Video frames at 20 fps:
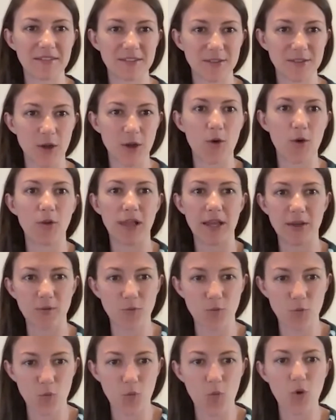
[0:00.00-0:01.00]
So like
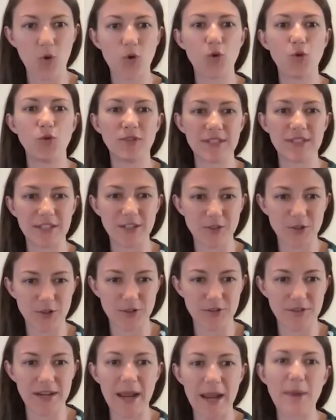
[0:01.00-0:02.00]
who's in
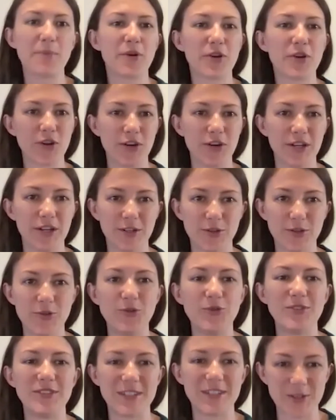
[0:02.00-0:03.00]
your neighborhood,
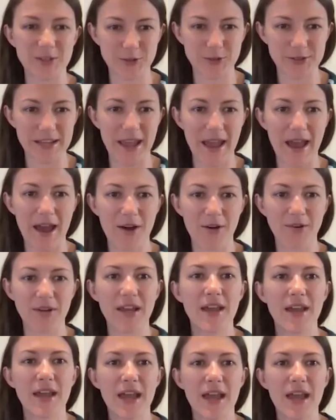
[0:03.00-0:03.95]
who's in your town.